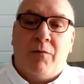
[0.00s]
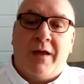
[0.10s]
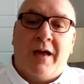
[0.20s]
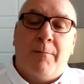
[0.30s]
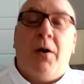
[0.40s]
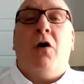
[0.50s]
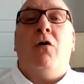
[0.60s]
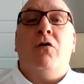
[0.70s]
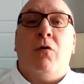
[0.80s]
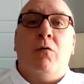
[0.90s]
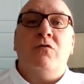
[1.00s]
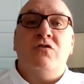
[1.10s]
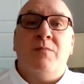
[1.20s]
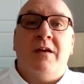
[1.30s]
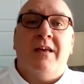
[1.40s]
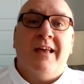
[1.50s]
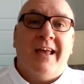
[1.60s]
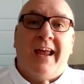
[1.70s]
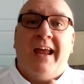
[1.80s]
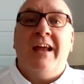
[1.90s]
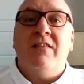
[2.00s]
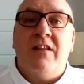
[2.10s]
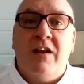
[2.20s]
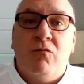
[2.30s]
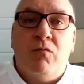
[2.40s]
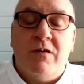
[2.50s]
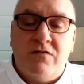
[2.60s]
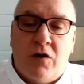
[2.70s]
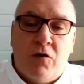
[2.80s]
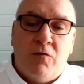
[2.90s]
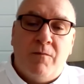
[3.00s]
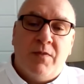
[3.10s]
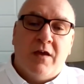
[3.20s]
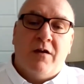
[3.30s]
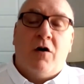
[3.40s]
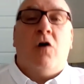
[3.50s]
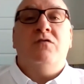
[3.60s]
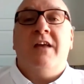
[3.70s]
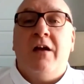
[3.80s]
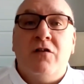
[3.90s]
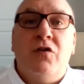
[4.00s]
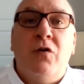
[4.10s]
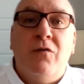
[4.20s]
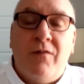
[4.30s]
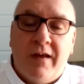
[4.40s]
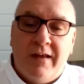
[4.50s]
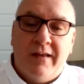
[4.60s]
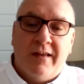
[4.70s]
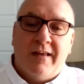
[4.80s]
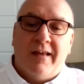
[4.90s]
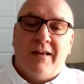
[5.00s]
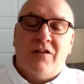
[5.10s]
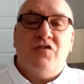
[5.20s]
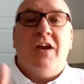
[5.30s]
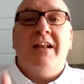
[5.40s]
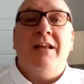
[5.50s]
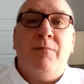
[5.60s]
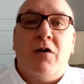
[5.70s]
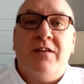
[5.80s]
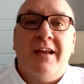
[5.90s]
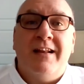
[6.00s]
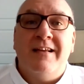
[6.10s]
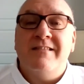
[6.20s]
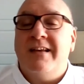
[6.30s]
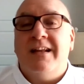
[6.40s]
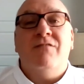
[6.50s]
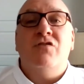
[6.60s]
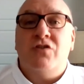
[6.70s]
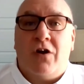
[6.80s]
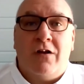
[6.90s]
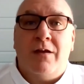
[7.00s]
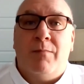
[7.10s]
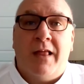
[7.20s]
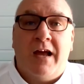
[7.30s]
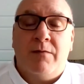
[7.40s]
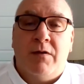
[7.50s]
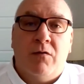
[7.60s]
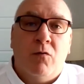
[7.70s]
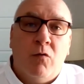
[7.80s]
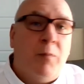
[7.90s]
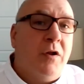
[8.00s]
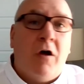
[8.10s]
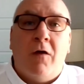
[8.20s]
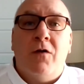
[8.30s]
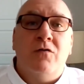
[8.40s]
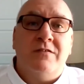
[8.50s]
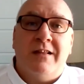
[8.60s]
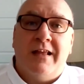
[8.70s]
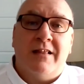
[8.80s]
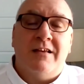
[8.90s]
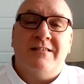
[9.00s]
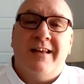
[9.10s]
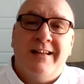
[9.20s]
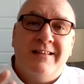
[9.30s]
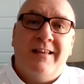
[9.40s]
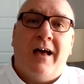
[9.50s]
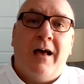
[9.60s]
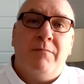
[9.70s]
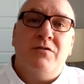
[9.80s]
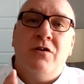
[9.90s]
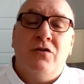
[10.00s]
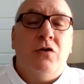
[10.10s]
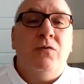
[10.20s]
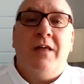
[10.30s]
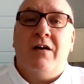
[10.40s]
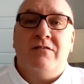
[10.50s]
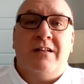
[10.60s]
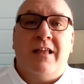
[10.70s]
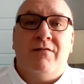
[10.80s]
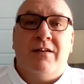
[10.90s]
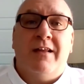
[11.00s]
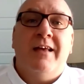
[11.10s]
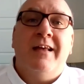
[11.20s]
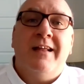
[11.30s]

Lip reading: we got Paul Goldschmidt, Anthony Rizzo, Jose Altuve, JD Martinez, and even Charlie Blackmon. We'll put all those on that list. Topps 2011